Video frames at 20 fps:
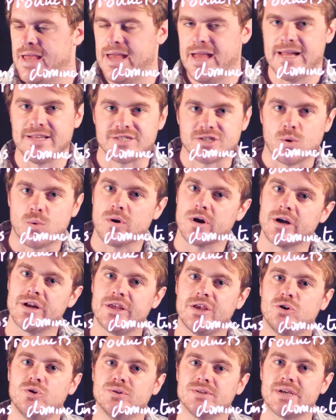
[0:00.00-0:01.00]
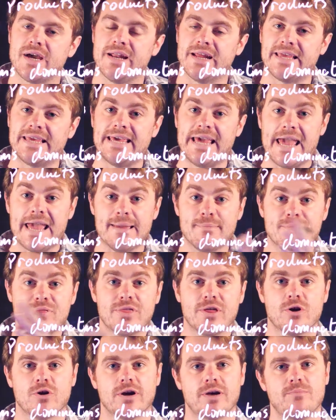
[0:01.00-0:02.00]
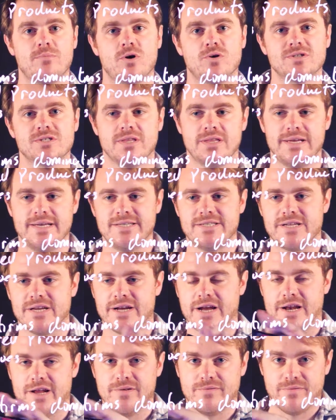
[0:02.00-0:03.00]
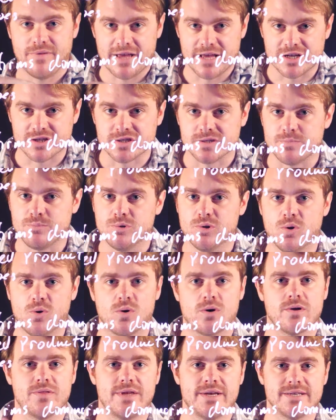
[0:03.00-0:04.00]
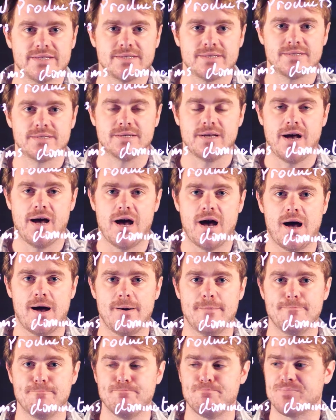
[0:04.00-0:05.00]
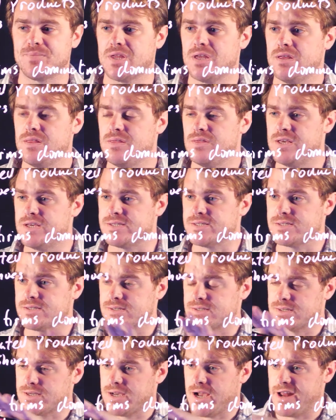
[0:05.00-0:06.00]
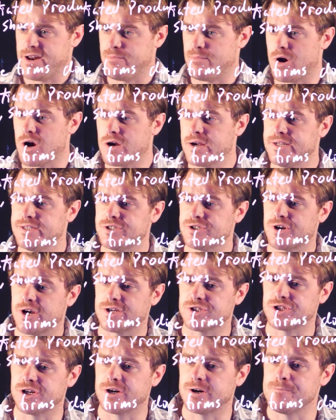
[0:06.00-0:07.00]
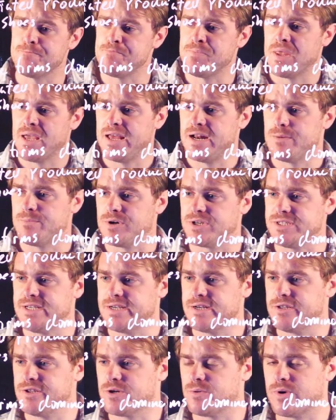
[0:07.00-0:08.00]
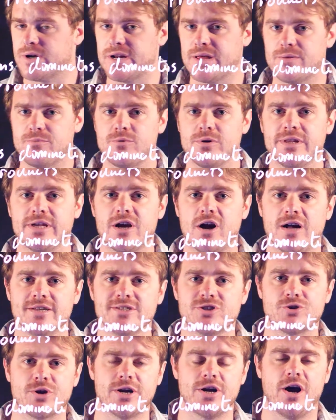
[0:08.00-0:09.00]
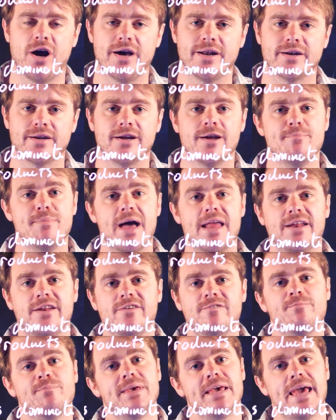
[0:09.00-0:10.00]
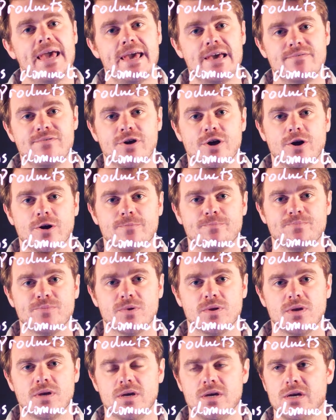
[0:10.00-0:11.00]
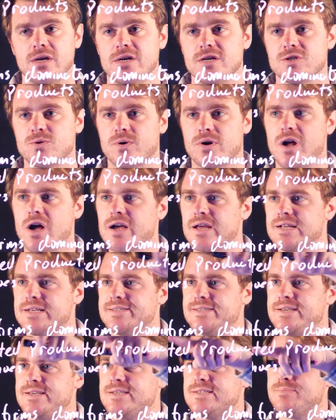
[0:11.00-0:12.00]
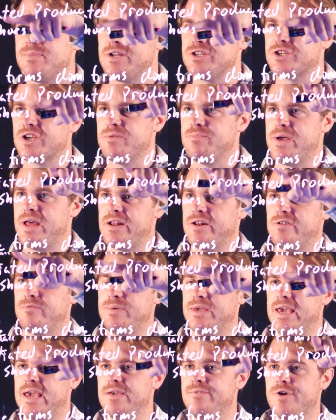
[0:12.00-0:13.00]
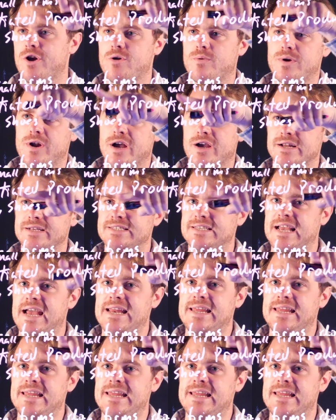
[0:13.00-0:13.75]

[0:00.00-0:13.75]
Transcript: And so we're going to use kind of game theory mostly to kind of explore this um, this kind of market structure. And in particular, we're going to really concentrate on competitive behavior. So we're not going to see as much competitive behavior. We're not going to see